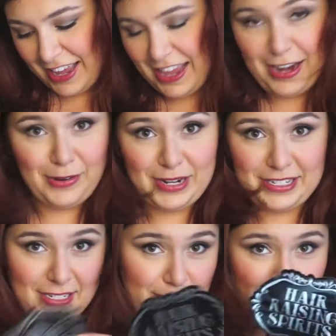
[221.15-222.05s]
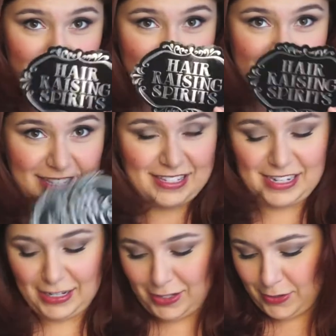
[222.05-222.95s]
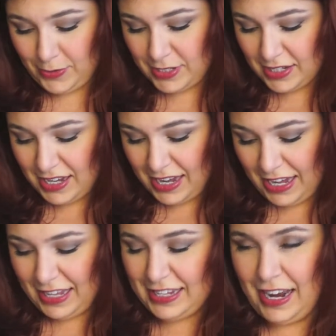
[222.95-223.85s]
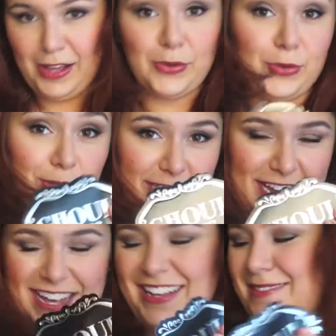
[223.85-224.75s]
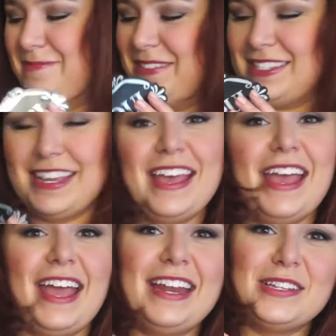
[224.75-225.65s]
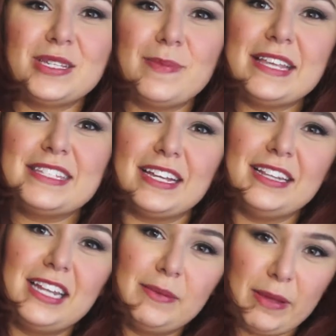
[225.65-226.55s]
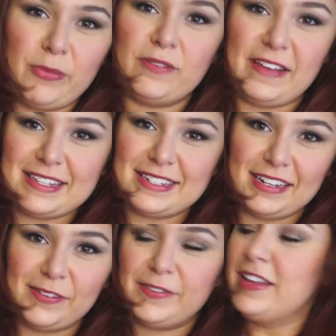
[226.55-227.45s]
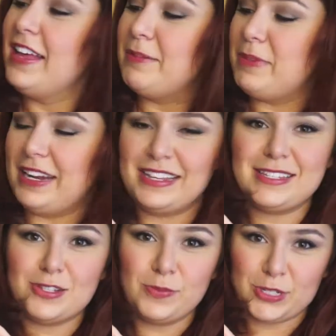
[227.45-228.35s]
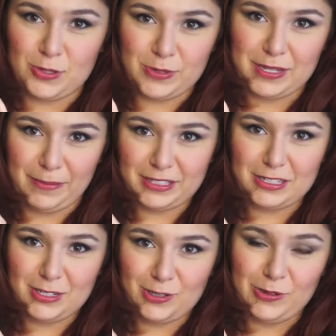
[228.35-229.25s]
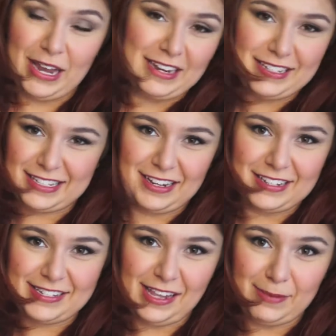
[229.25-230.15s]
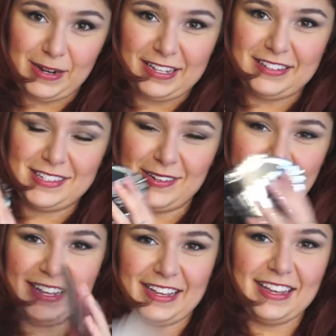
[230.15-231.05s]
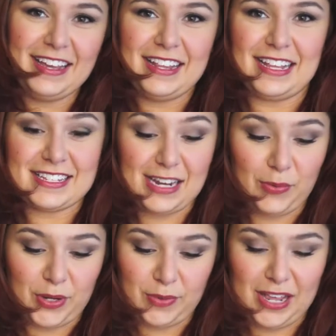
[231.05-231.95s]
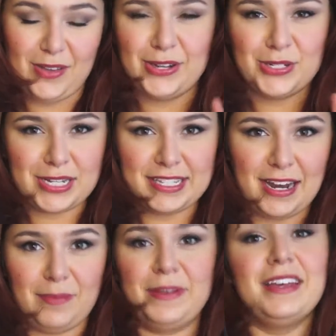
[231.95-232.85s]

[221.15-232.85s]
hair-raising spirits, that's kind of cute, and ghoul times. And it just makes it a little bit more festive. But it's super, super simple to do, and it doesn't cost a lot of money. So I think that's kind of one way you can dress it up,